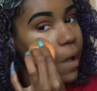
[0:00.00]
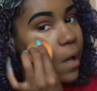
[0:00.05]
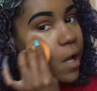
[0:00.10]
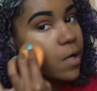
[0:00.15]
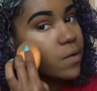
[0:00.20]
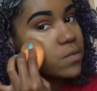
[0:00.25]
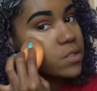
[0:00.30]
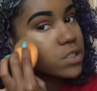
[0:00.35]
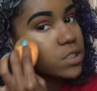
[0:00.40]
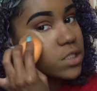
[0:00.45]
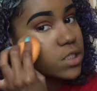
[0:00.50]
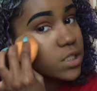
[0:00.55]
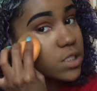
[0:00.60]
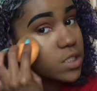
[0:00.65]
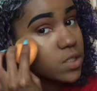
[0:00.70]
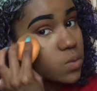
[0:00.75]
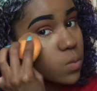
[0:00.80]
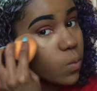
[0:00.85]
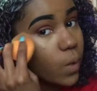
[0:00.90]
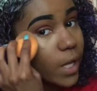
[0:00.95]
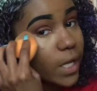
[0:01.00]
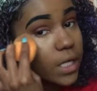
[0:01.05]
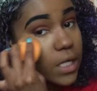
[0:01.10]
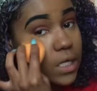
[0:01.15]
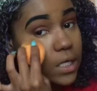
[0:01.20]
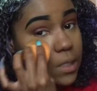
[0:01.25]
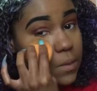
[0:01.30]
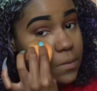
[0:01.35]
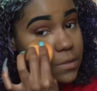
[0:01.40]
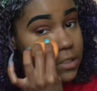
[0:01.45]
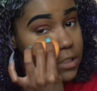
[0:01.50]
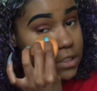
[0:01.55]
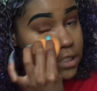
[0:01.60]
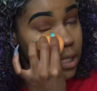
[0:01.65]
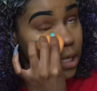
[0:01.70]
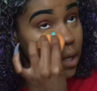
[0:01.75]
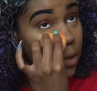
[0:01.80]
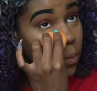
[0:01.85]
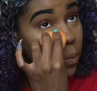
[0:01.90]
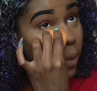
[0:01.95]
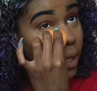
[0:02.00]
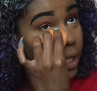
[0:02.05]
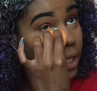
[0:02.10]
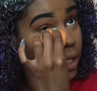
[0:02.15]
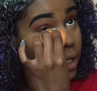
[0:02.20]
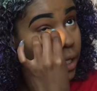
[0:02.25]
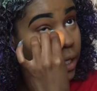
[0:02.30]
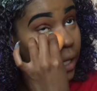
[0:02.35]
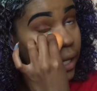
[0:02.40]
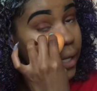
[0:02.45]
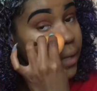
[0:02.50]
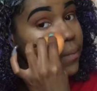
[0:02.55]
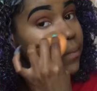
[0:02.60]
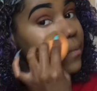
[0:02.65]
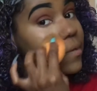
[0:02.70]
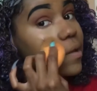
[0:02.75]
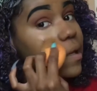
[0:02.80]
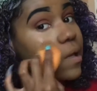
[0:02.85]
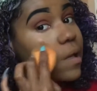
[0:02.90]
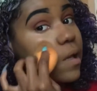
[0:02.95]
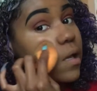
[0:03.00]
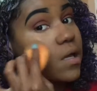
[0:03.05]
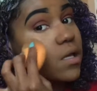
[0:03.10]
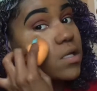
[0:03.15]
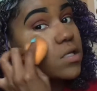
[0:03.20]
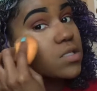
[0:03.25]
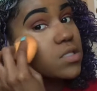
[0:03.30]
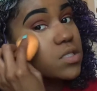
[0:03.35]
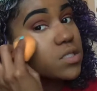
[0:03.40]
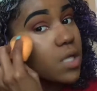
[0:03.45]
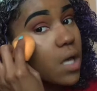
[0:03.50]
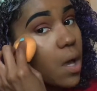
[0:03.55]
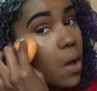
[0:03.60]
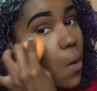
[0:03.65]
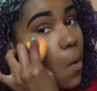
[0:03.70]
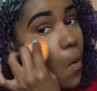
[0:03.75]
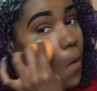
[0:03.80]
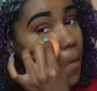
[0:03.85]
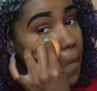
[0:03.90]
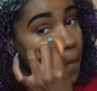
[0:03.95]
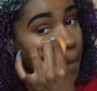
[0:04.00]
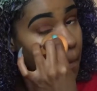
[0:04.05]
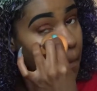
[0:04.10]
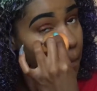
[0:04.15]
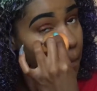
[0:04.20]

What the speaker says: I was just waiting. It was just like a waiting game. So